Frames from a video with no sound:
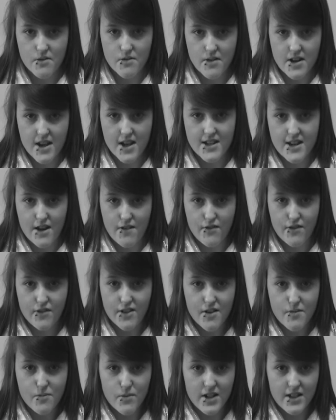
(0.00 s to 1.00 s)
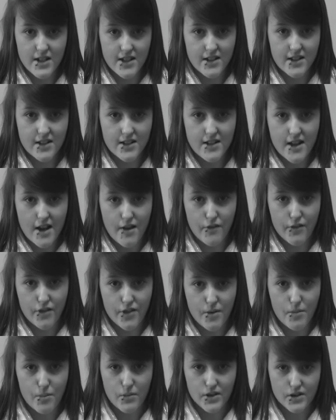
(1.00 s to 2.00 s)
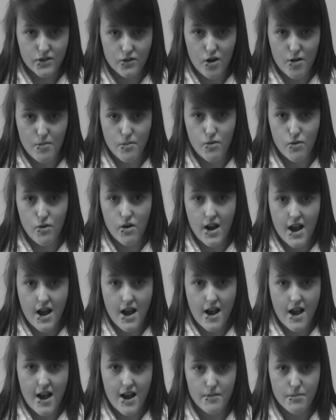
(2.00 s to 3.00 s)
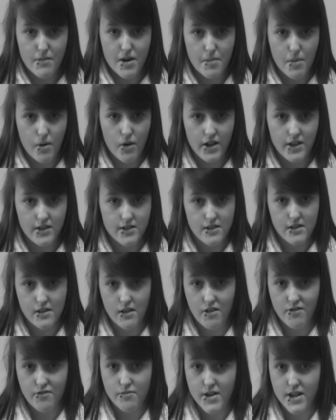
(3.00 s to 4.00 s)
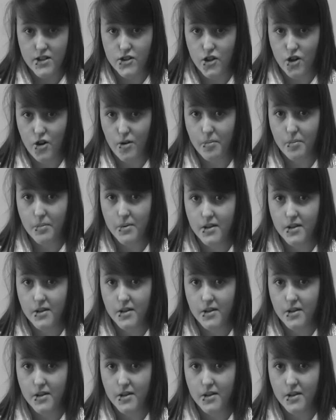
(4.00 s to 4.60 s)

We had everything we needed, everything was normal. I had my boys and loved my job.